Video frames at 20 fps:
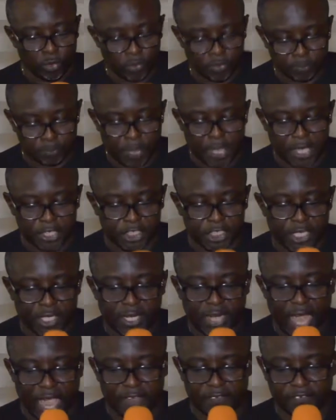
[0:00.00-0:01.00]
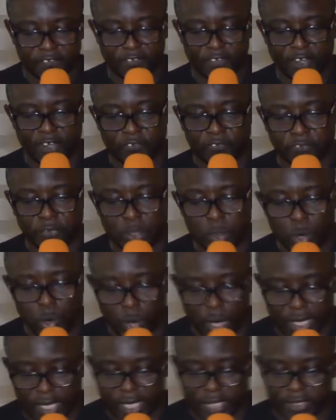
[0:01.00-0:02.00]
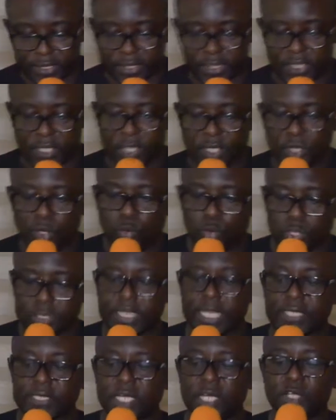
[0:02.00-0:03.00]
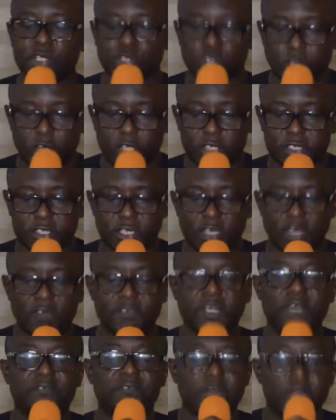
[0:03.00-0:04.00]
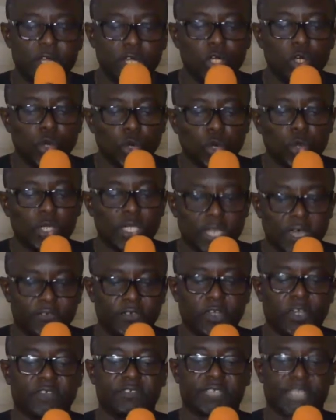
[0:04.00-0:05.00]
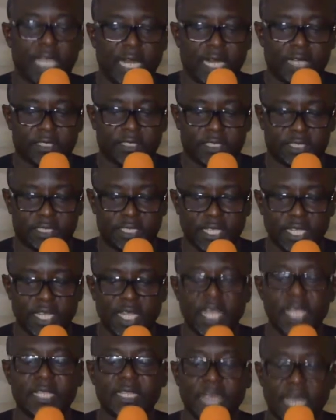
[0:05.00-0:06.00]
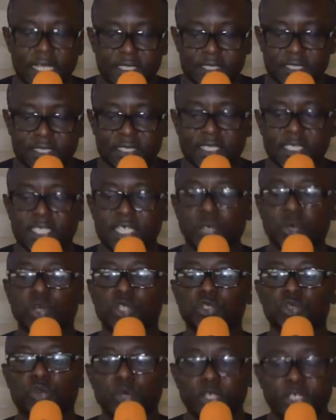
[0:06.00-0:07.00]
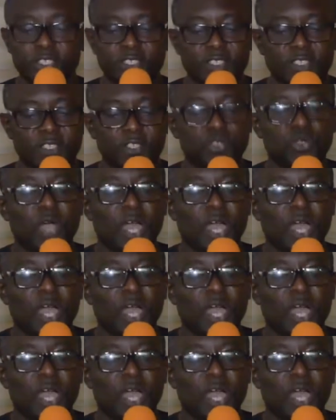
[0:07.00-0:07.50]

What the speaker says: pension life of railway workers was as a result of the very low level of salaries, and that he was going to